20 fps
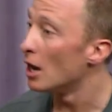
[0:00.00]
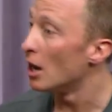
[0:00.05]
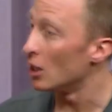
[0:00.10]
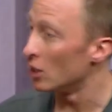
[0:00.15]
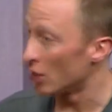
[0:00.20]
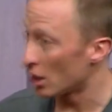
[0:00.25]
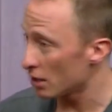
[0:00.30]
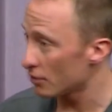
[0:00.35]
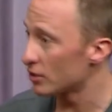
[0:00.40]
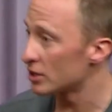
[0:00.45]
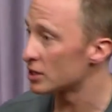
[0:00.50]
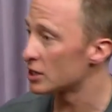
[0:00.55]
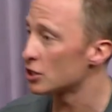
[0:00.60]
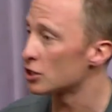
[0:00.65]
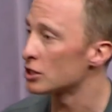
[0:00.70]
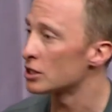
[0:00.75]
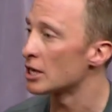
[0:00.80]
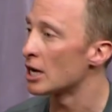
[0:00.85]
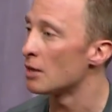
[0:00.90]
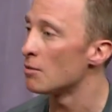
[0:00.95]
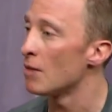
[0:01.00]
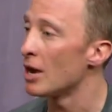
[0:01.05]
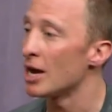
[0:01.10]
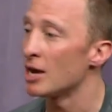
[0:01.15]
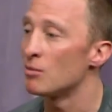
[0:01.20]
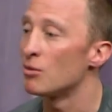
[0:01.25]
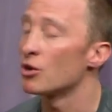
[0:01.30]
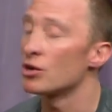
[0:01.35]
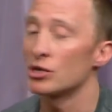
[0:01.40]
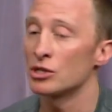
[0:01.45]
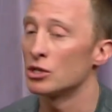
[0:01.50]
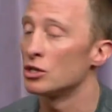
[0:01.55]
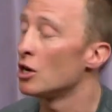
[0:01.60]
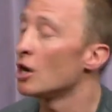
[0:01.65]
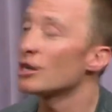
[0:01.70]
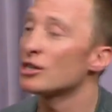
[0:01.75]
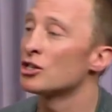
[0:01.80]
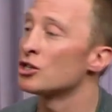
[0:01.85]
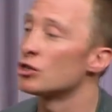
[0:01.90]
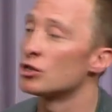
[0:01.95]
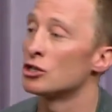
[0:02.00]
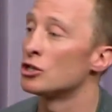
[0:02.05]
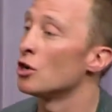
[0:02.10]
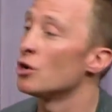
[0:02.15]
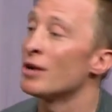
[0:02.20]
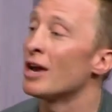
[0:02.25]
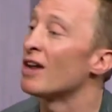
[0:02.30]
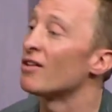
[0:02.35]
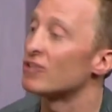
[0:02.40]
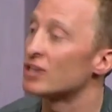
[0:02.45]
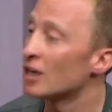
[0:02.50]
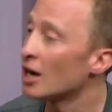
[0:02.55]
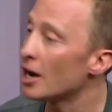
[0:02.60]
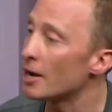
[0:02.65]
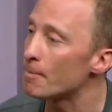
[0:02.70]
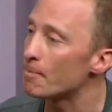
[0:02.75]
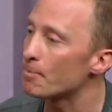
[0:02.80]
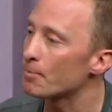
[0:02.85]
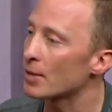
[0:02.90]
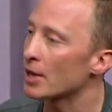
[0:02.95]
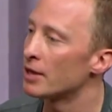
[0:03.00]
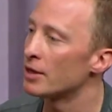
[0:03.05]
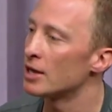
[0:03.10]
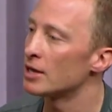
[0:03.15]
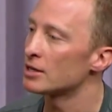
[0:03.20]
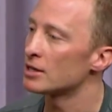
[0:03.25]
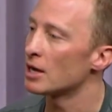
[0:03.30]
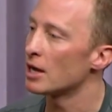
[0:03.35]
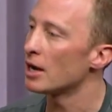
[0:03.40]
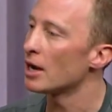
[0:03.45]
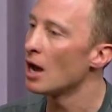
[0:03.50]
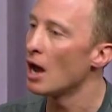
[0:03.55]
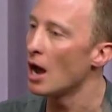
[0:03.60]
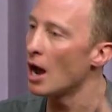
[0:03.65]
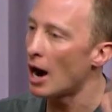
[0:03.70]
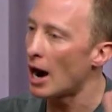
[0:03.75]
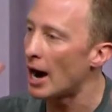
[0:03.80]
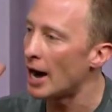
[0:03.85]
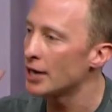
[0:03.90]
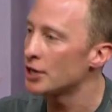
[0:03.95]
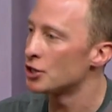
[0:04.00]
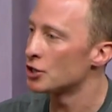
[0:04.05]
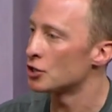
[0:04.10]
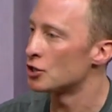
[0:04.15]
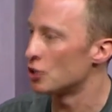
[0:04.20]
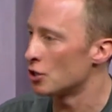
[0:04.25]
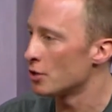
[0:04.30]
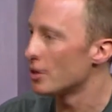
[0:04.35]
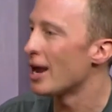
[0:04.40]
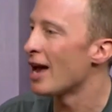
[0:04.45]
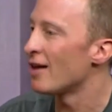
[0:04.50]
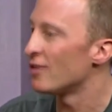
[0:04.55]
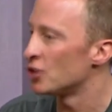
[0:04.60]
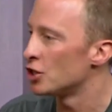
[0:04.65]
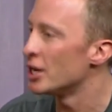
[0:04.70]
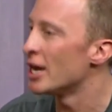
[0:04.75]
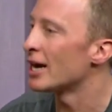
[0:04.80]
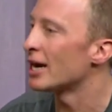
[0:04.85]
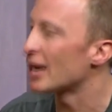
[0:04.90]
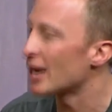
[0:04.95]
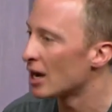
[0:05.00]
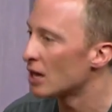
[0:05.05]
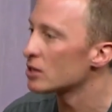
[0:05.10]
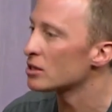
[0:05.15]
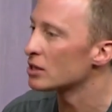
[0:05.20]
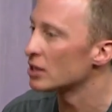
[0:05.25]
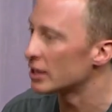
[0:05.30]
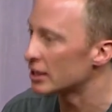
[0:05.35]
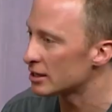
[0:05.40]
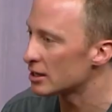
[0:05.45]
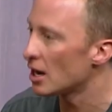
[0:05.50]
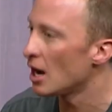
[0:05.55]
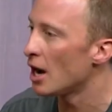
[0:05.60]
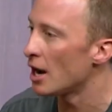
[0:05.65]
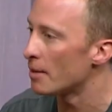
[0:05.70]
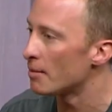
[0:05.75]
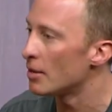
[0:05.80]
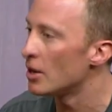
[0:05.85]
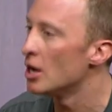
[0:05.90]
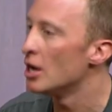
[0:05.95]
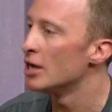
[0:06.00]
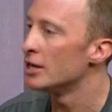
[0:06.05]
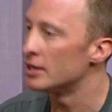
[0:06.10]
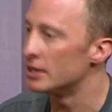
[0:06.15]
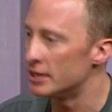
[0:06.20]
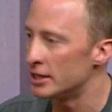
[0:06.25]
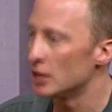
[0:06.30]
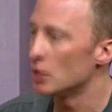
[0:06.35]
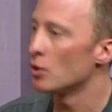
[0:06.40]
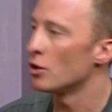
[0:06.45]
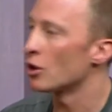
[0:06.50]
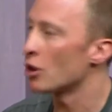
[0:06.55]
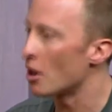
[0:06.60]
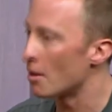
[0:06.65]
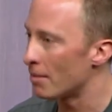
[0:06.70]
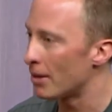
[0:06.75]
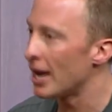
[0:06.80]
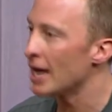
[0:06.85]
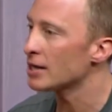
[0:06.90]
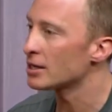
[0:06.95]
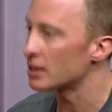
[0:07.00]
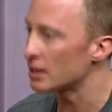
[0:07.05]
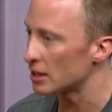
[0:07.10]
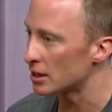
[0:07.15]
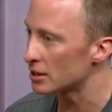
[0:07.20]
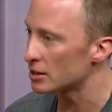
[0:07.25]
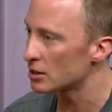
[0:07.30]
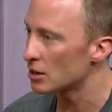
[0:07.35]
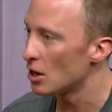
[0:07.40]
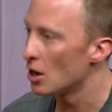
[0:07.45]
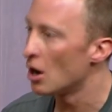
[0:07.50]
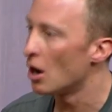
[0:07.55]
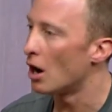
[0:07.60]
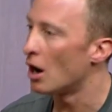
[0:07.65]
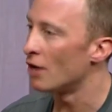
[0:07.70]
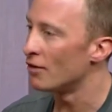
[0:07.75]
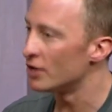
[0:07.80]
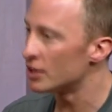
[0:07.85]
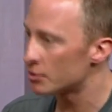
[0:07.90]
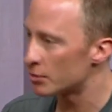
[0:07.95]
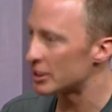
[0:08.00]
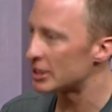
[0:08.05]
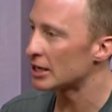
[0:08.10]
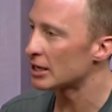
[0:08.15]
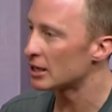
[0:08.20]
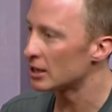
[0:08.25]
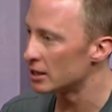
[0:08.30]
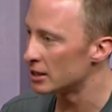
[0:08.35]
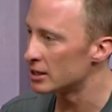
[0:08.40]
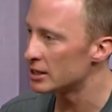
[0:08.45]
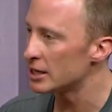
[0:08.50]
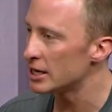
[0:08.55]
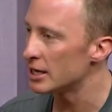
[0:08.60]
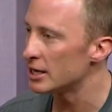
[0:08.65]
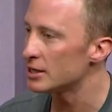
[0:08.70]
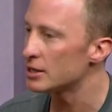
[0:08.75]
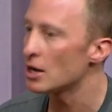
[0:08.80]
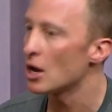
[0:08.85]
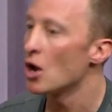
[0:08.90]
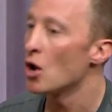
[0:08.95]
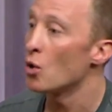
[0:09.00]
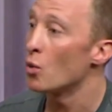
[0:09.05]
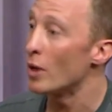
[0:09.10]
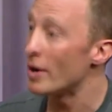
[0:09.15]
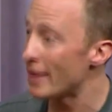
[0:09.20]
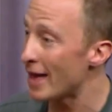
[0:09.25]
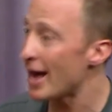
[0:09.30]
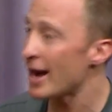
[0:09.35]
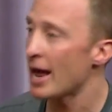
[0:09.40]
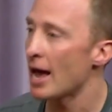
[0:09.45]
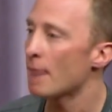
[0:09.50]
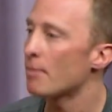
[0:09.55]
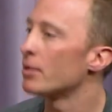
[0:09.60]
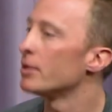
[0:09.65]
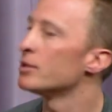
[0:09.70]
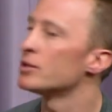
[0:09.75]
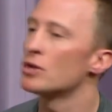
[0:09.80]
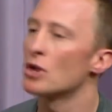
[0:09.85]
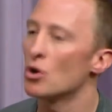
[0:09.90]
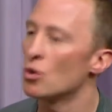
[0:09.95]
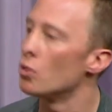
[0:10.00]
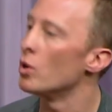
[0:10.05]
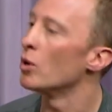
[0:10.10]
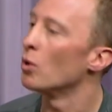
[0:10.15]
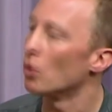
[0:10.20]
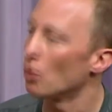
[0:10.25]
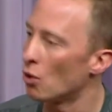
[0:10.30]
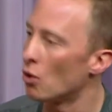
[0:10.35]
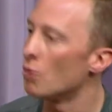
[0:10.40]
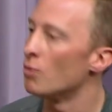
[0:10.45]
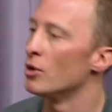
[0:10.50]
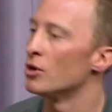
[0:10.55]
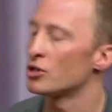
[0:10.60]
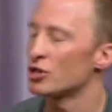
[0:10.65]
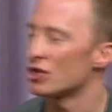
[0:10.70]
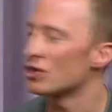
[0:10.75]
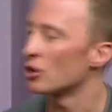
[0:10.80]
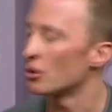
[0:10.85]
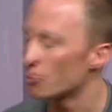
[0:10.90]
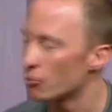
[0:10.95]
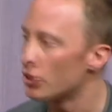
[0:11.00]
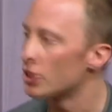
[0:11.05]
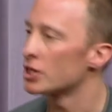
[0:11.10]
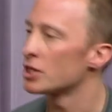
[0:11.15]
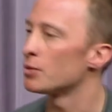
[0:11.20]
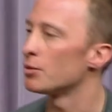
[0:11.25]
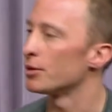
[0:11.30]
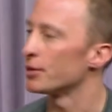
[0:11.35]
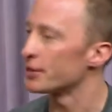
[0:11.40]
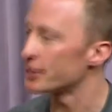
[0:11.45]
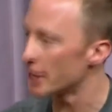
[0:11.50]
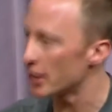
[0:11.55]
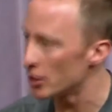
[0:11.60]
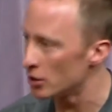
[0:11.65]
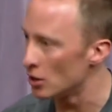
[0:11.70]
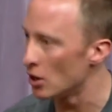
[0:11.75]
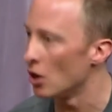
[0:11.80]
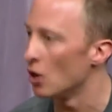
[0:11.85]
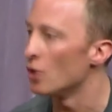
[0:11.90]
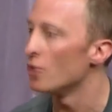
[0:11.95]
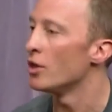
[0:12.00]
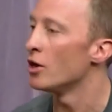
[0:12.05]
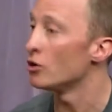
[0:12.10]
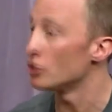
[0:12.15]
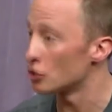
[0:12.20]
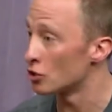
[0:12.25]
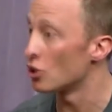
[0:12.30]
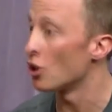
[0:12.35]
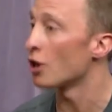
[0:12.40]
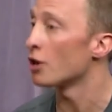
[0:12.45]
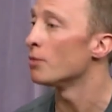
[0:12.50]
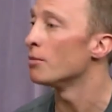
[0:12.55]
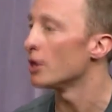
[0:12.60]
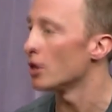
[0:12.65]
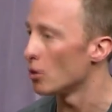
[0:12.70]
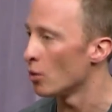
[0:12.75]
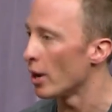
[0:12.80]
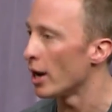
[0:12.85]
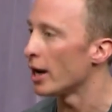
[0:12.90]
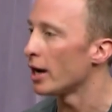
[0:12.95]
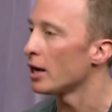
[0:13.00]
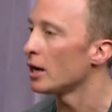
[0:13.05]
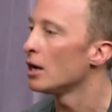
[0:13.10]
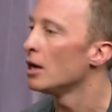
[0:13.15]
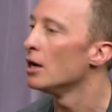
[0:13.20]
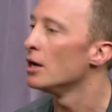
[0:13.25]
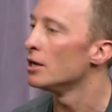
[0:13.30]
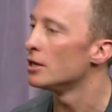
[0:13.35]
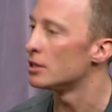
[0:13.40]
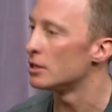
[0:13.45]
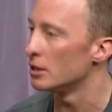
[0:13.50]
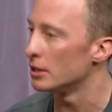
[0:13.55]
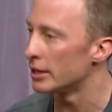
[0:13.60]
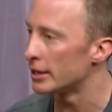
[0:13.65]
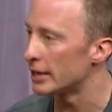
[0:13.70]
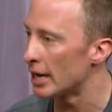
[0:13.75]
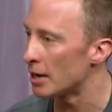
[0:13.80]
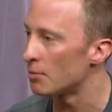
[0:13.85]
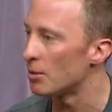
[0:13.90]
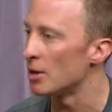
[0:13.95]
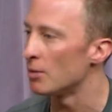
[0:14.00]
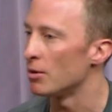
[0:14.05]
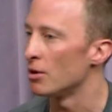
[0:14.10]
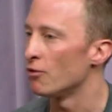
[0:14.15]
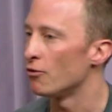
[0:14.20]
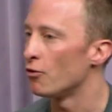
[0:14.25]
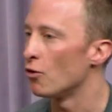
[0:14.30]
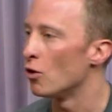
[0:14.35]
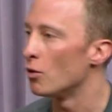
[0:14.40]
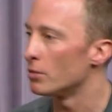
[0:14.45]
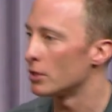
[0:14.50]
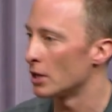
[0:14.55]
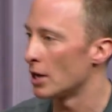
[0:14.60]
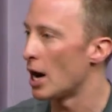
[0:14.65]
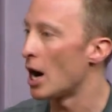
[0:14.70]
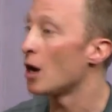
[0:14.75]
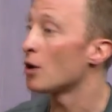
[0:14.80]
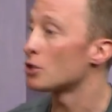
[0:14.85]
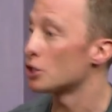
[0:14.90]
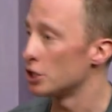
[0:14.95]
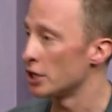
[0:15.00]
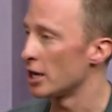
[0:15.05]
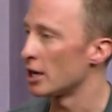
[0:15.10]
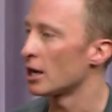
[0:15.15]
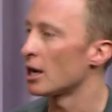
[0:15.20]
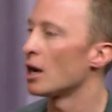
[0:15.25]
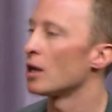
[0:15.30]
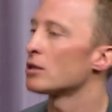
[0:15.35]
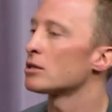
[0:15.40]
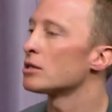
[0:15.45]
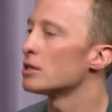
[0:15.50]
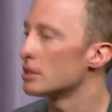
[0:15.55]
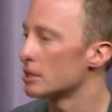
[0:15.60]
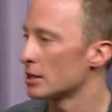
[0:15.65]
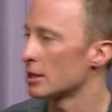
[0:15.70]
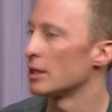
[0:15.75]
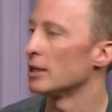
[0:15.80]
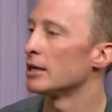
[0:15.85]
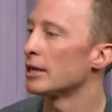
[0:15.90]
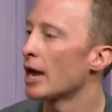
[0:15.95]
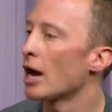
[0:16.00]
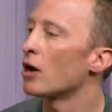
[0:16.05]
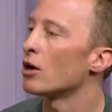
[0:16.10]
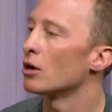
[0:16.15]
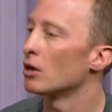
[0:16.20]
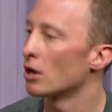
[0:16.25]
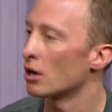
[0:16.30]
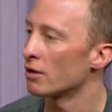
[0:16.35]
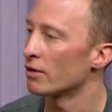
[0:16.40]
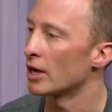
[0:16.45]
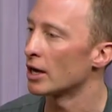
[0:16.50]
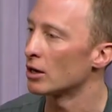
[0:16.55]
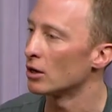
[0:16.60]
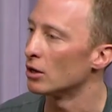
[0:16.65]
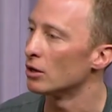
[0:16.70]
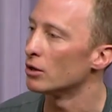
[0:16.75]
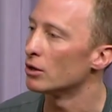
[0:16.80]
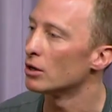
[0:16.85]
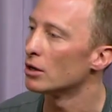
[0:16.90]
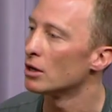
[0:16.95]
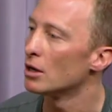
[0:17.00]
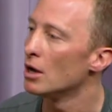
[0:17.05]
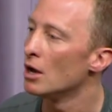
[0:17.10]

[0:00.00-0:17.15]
A lot of decisions get made because the doctors just don't have time. And they say, I just don't have genetic counseling time to deal with the complexities of this particular disease. When that happens, we will almost just on principle say, no, there has got to be a way to get people informed. And our genetic counselors can carry a lot of that load.